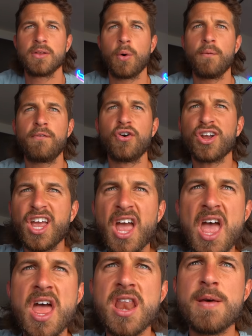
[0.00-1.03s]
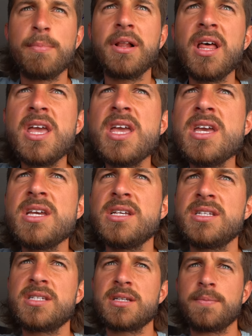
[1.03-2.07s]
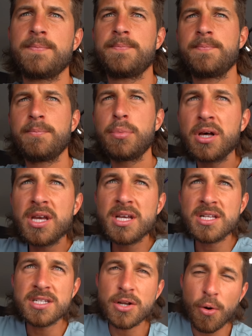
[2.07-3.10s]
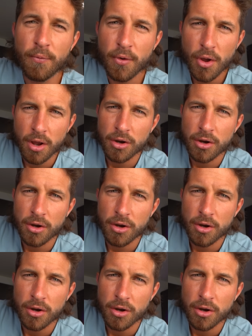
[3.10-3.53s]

Don't forget, please, please don't,